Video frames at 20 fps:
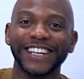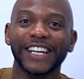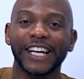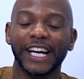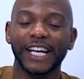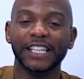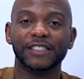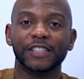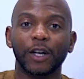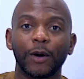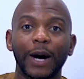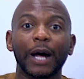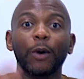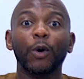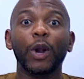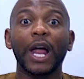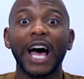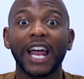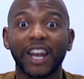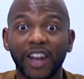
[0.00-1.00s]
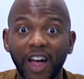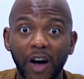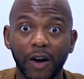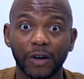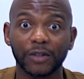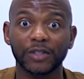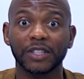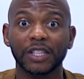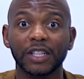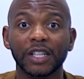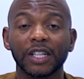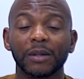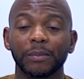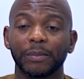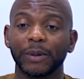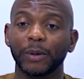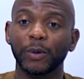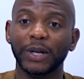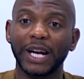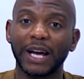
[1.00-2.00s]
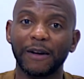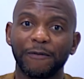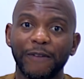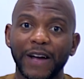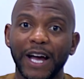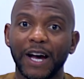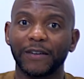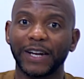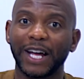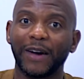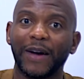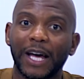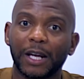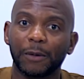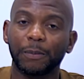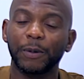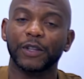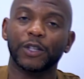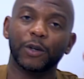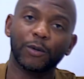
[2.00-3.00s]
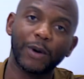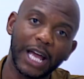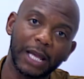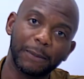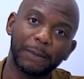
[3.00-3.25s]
And so I lost. But when I found out how to put the right